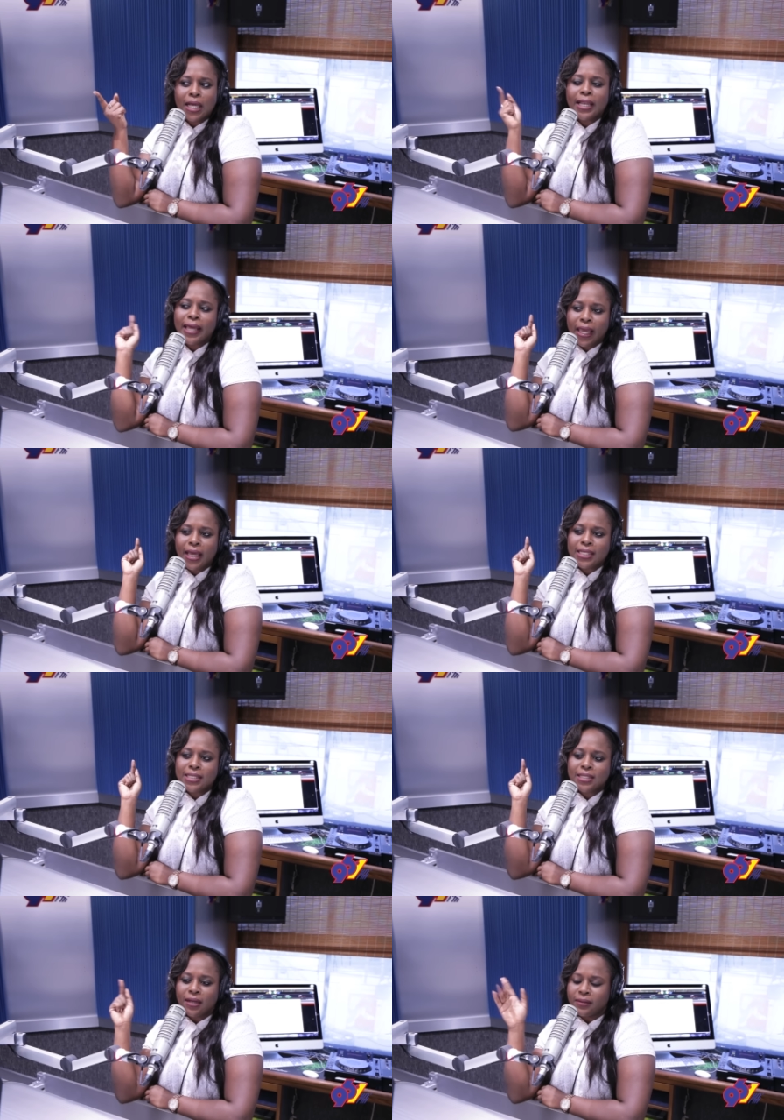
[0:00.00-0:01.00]
Like here
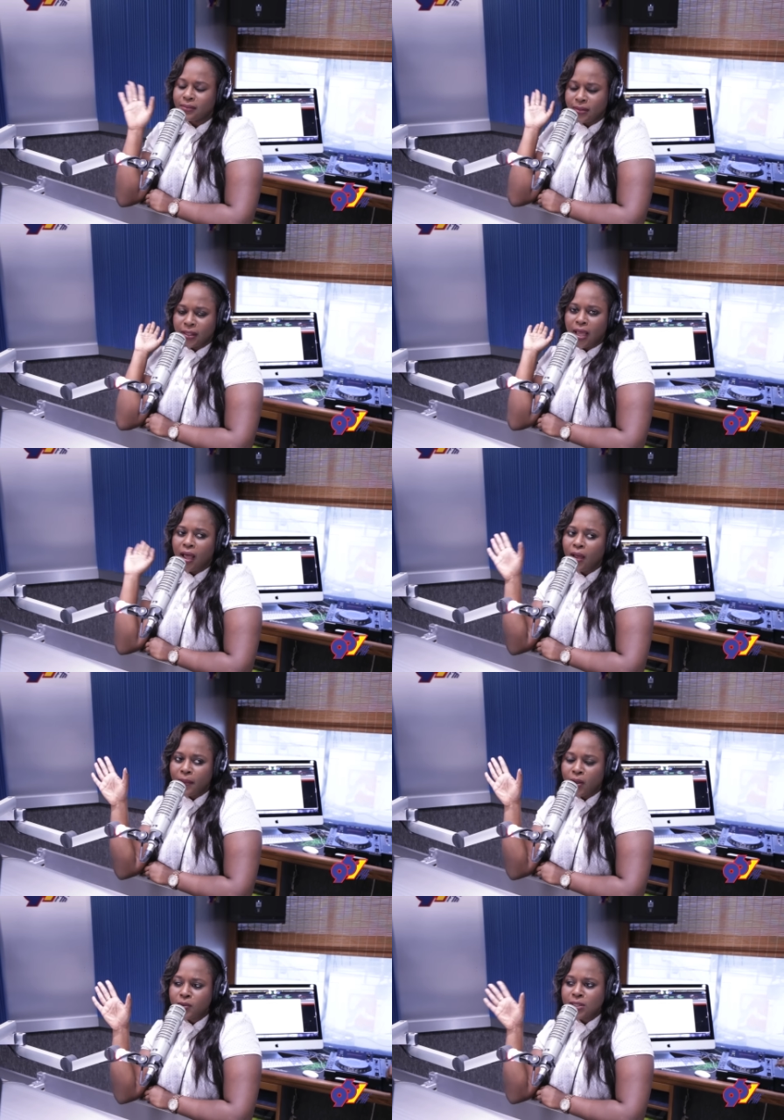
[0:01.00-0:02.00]
this now, I come
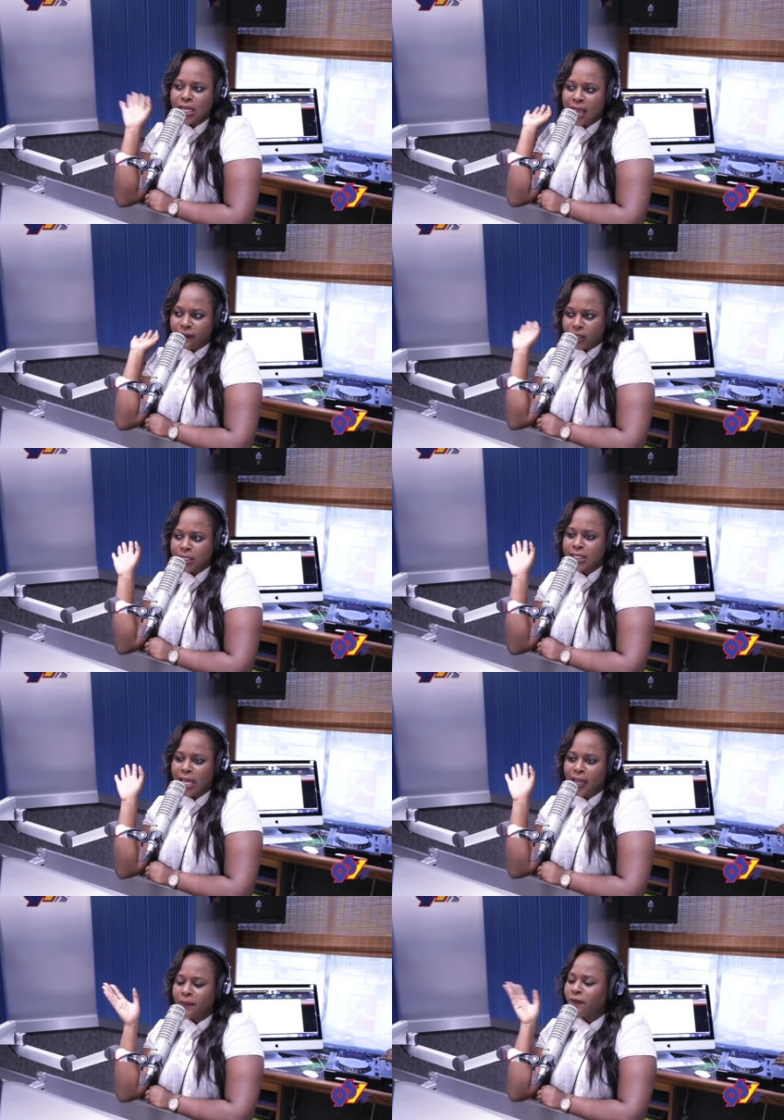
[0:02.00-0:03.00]
out to have a good time.